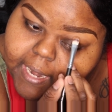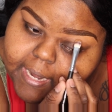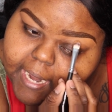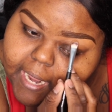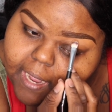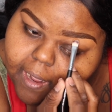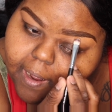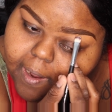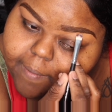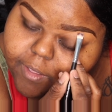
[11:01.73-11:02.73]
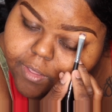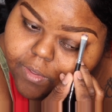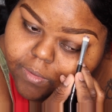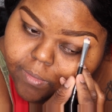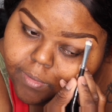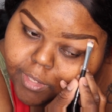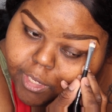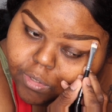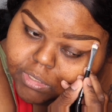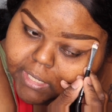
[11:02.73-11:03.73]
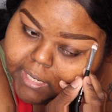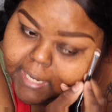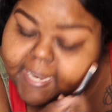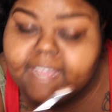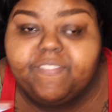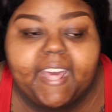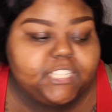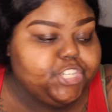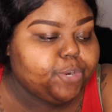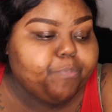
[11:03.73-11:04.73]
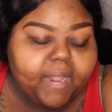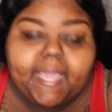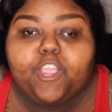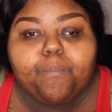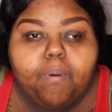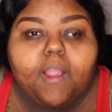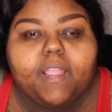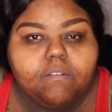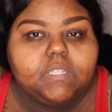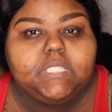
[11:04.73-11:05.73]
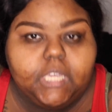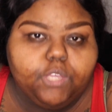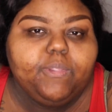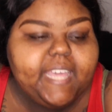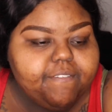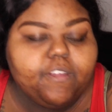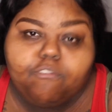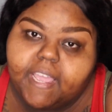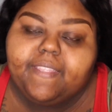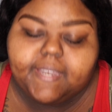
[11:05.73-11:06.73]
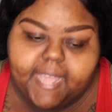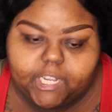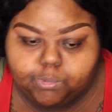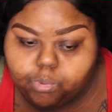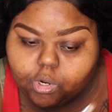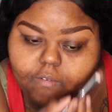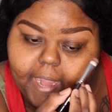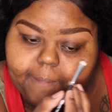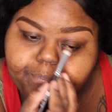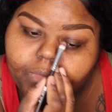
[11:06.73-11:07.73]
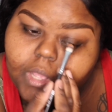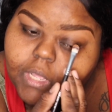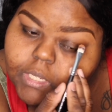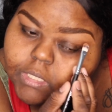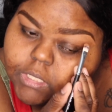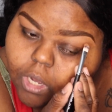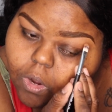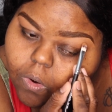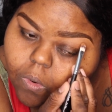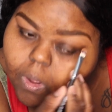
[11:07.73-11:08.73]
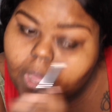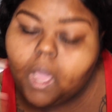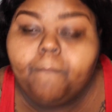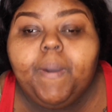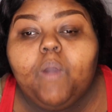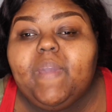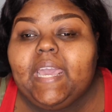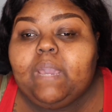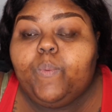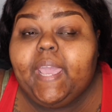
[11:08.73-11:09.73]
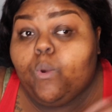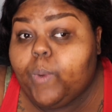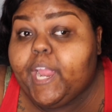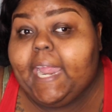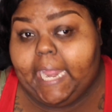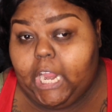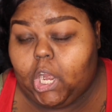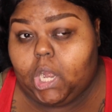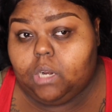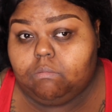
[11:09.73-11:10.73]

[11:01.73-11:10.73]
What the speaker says: they you usually leave, that's your parking receipt, you leave it in the dashboard, right? So but we're here,